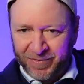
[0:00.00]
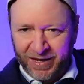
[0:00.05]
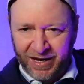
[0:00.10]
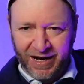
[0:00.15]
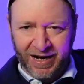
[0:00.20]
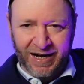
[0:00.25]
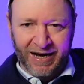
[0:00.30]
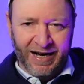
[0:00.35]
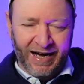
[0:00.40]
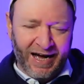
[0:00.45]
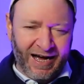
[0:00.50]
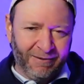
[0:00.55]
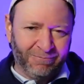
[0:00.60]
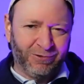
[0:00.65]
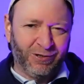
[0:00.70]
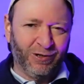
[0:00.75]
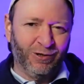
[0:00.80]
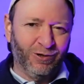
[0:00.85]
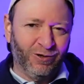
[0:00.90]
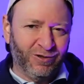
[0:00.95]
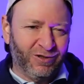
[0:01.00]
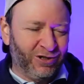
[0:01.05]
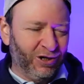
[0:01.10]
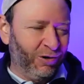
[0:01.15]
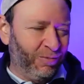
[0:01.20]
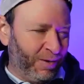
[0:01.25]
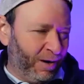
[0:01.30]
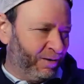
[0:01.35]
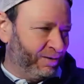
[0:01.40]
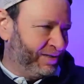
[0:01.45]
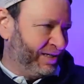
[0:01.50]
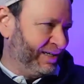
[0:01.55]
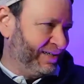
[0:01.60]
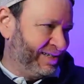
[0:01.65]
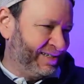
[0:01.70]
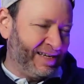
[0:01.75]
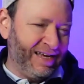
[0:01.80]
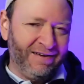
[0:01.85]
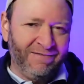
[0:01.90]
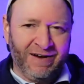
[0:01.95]
Uh, absolute soap opera. It's a
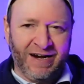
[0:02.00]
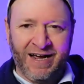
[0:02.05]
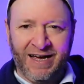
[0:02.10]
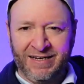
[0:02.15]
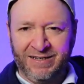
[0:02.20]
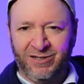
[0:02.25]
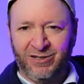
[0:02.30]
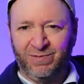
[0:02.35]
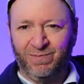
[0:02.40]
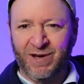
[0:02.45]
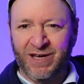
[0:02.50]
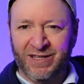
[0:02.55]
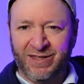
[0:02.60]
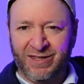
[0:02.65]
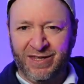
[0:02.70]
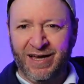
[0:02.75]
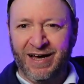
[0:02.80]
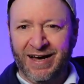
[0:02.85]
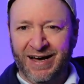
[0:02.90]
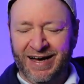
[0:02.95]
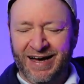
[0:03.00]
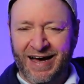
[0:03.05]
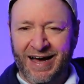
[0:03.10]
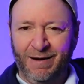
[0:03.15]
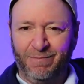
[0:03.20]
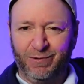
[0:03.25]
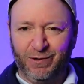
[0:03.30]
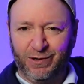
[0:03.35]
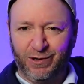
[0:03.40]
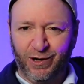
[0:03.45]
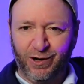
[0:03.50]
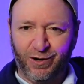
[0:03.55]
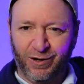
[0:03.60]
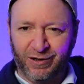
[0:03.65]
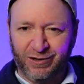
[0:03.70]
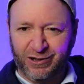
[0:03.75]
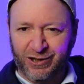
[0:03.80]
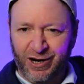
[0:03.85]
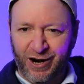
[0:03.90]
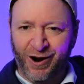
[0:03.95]
Stephen A. Smith uh, episode
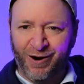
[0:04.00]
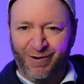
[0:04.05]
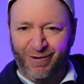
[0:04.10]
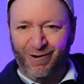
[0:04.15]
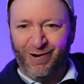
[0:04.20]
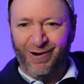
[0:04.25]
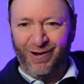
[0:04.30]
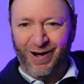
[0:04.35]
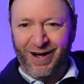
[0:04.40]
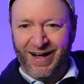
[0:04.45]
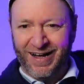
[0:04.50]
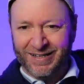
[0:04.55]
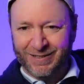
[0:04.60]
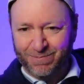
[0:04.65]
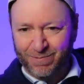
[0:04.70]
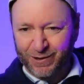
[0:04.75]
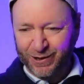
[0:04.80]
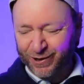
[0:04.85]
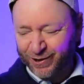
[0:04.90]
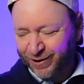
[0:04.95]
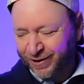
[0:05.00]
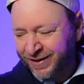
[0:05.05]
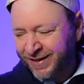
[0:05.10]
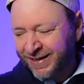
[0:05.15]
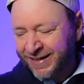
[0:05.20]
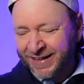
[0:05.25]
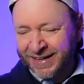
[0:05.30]
on General Hospital.